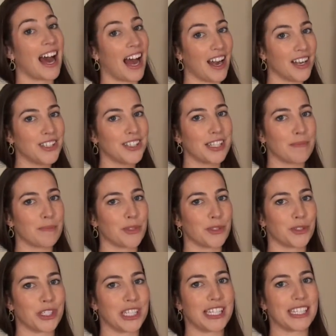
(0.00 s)
Our Simple
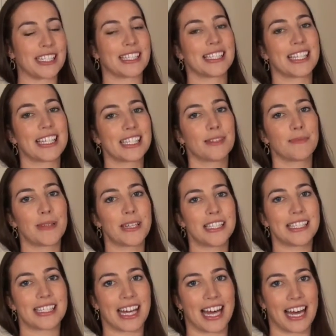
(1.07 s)
Sheet
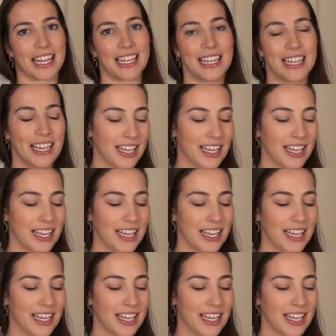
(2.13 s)
six-piece set